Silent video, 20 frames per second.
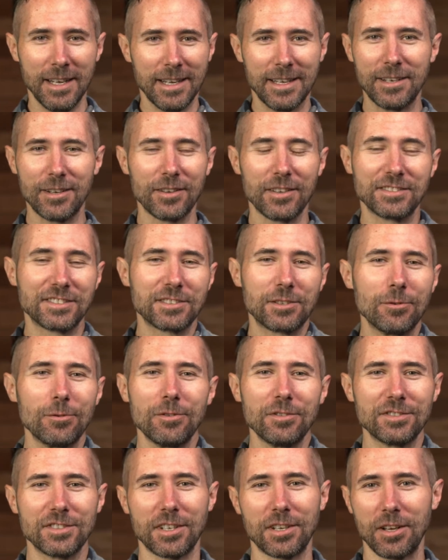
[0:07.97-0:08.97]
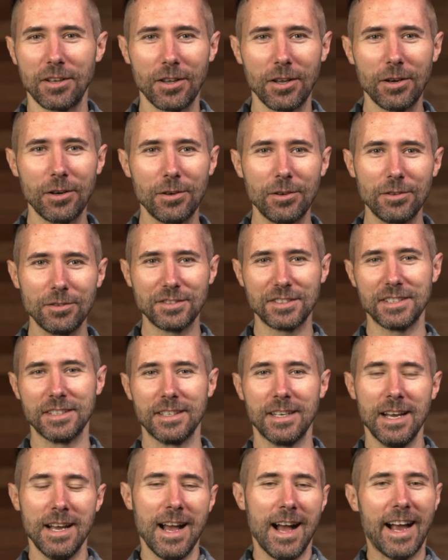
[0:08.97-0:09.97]
The schools are closed
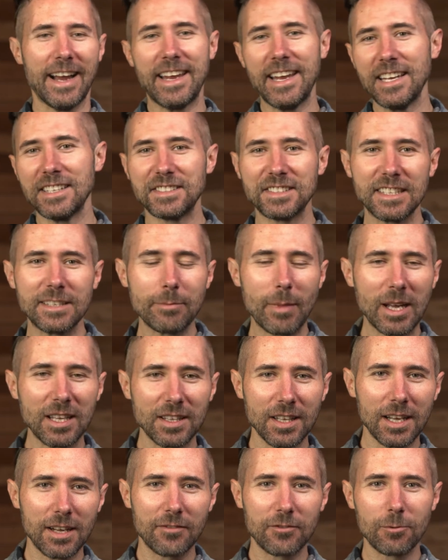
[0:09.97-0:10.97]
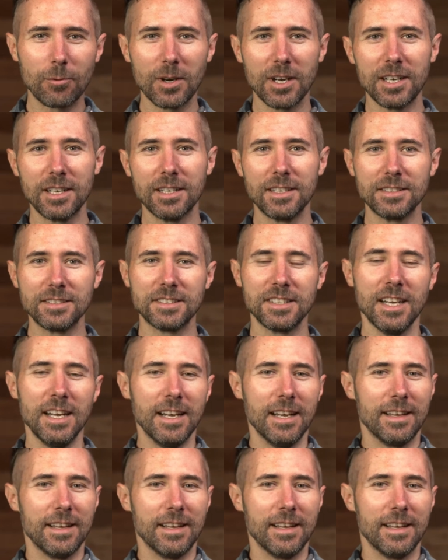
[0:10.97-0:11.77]
and I can't see my loved ones.